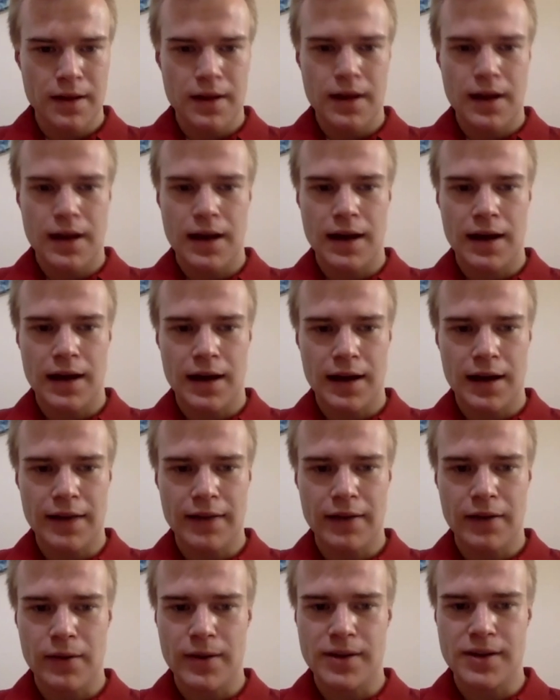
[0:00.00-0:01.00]

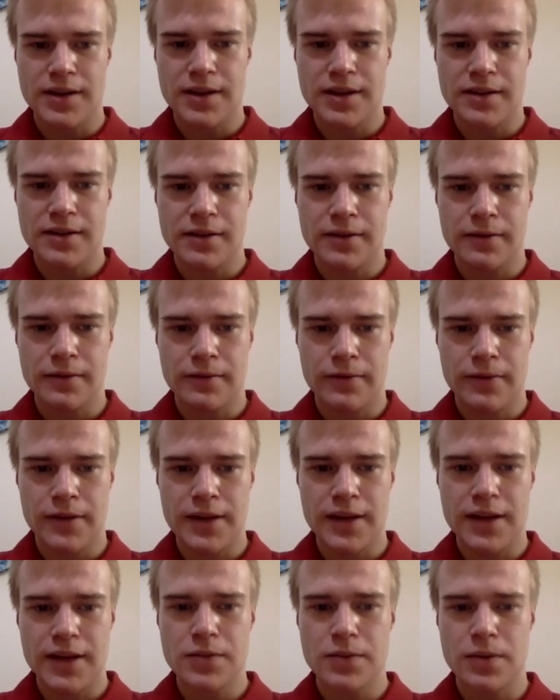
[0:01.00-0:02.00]
Another question is, so for
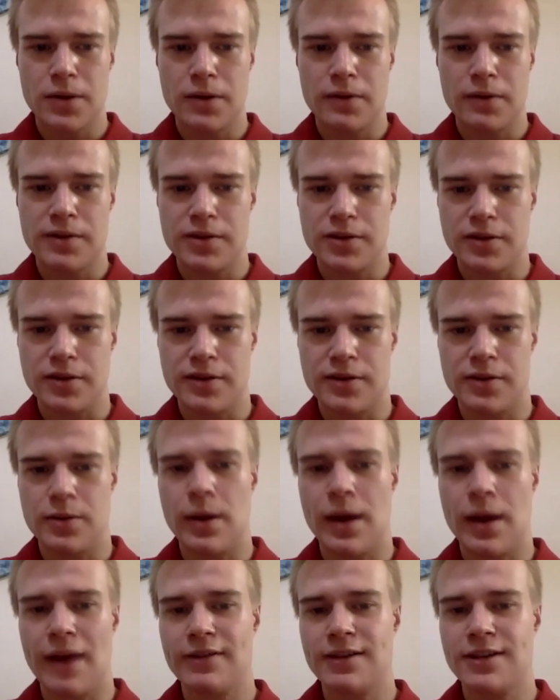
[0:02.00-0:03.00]
year 12 students who
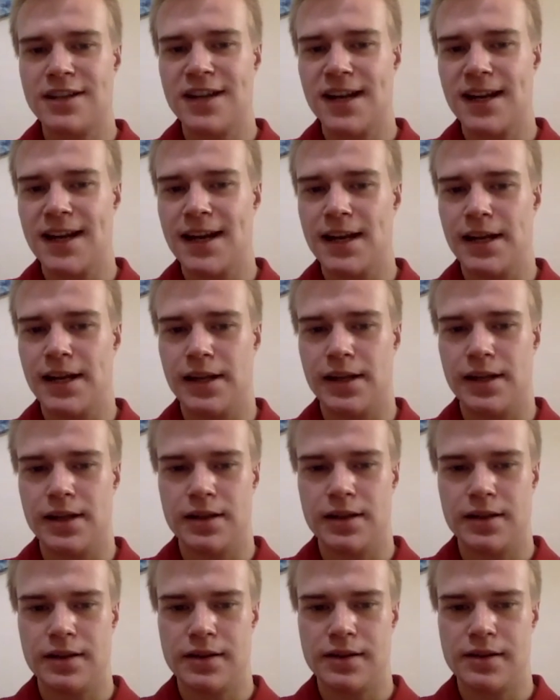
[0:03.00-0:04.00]
haven't done
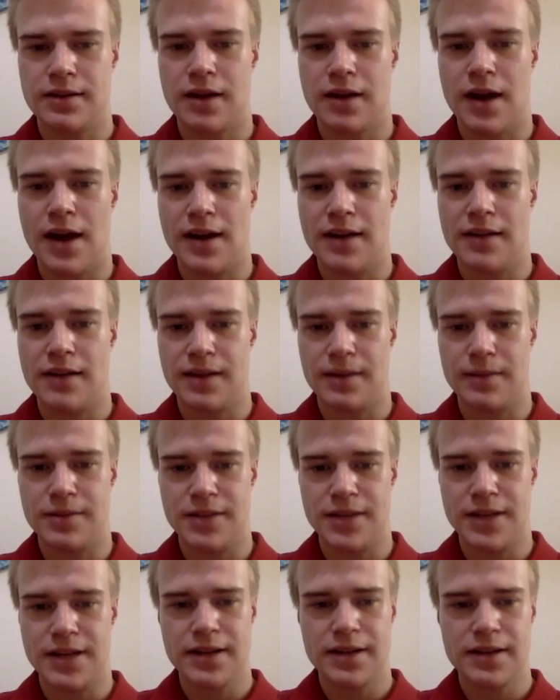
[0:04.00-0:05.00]
any science
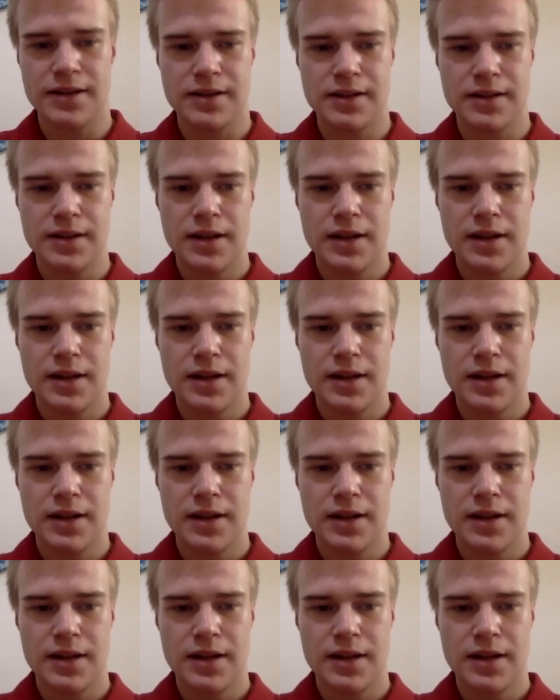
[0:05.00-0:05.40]
subjects